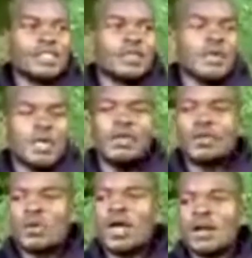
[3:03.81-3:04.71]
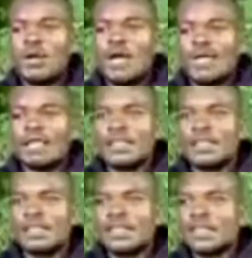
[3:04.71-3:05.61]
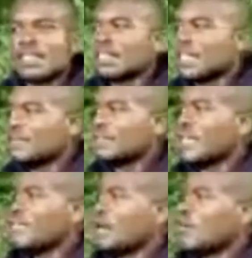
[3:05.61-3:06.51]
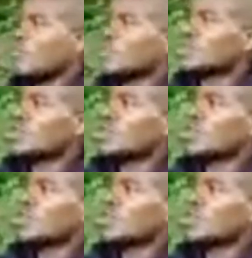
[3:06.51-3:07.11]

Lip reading: So we're going to look for a one. Them say I come so,